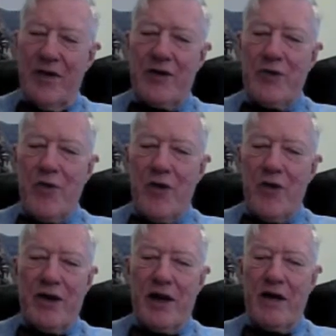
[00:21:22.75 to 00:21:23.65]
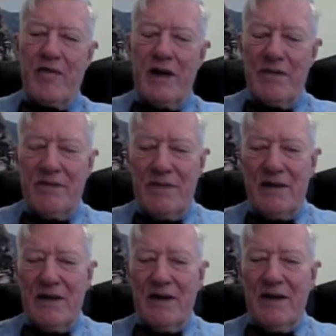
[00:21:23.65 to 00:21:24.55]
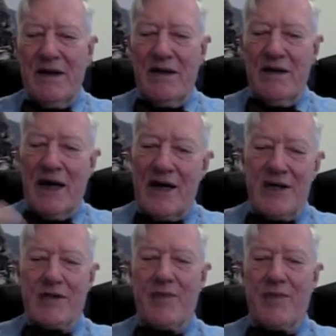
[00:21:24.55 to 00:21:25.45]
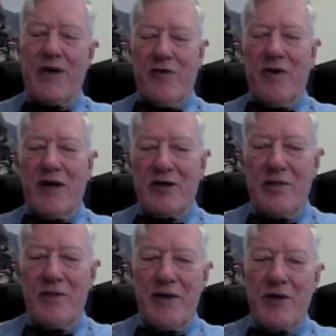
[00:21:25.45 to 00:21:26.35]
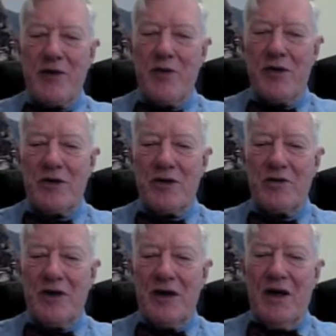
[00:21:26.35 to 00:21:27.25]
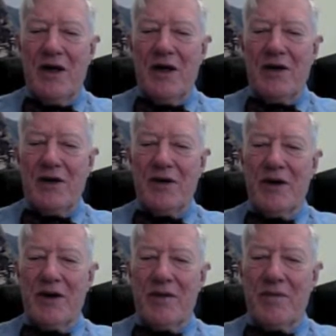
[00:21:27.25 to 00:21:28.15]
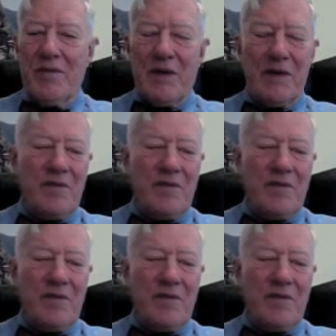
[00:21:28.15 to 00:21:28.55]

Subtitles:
want. And I, the Speaker, have been assuming that you want to develop the